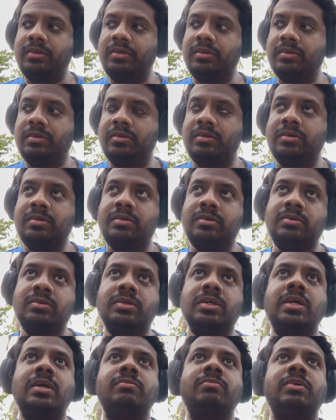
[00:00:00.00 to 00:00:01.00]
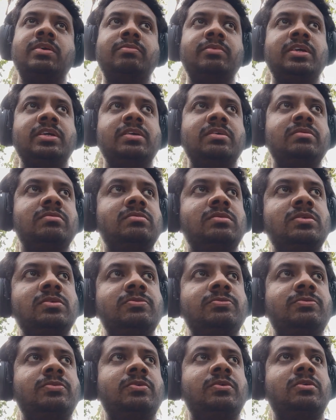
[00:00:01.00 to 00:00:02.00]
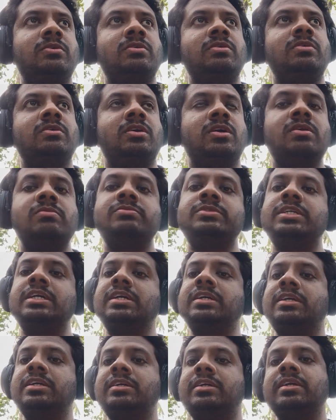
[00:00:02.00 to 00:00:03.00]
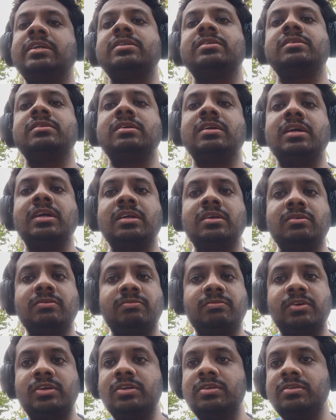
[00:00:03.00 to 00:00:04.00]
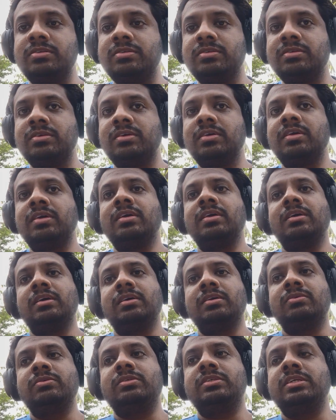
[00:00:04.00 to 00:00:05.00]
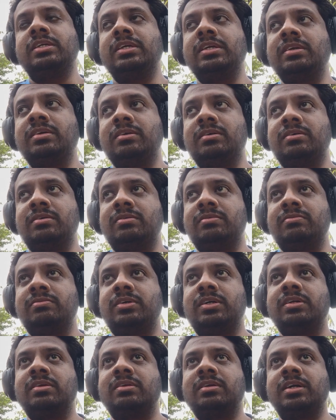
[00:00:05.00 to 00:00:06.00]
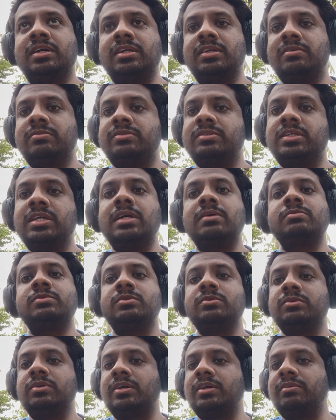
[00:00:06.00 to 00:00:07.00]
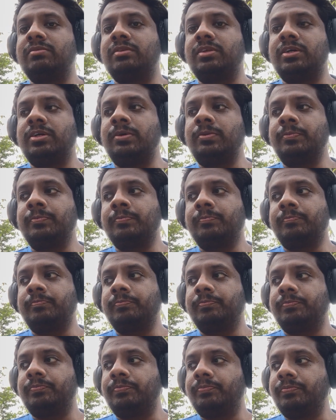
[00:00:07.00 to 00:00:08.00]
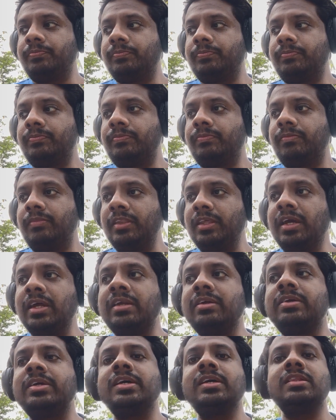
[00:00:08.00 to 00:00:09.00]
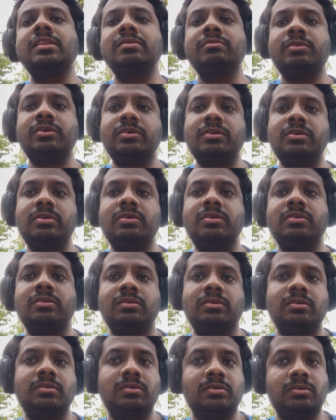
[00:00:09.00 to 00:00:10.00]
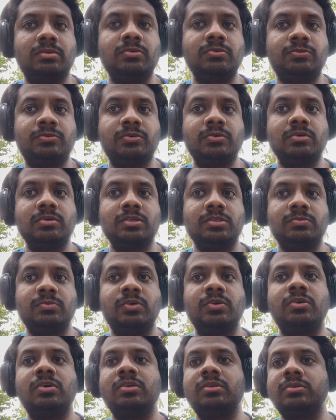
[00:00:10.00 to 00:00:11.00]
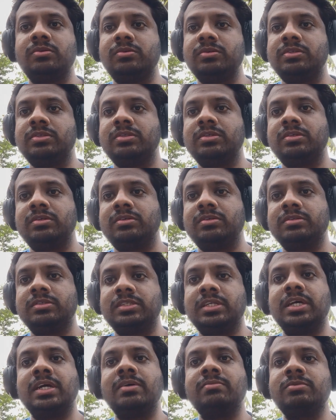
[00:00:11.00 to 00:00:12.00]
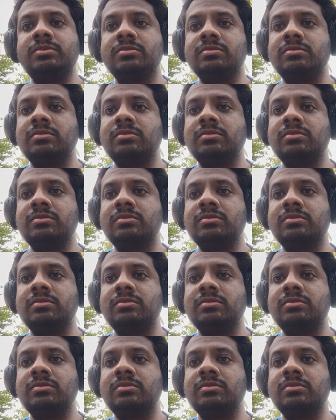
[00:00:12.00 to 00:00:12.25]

you can maybe look for object detection kind of models to see what kind of stamps you have there, and train the model on to focus more on those stamps